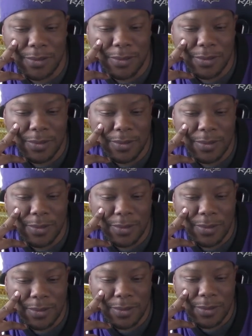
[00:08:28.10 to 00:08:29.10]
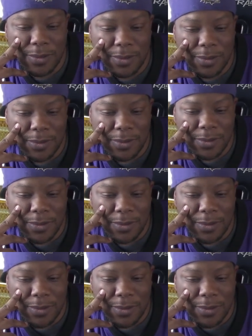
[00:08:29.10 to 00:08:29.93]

(no one is talking)